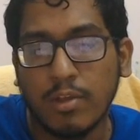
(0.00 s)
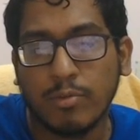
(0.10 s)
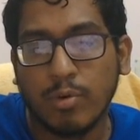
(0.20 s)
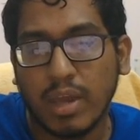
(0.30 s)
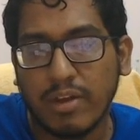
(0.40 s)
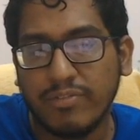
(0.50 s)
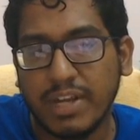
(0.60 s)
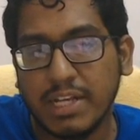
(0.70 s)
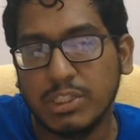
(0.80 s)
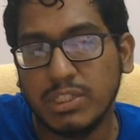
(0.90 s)
So f
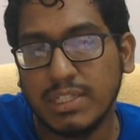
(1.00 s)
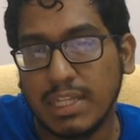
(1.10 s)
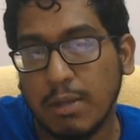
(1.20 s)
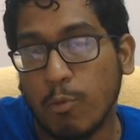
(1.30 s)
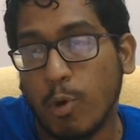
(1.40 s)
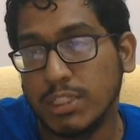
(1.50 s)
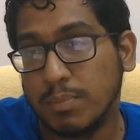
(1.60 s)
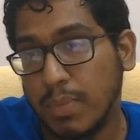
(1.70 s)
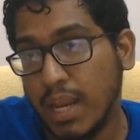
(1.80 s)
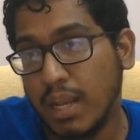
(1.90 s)
takes g3 was
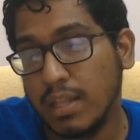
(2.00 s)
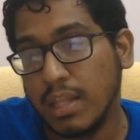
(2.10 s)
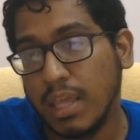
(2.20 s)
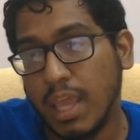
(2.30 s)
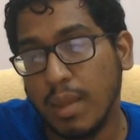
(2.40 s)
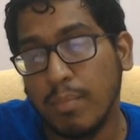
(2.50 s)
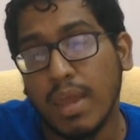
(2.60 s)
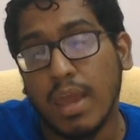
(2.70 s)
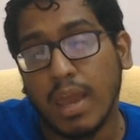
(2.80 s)
played in the game,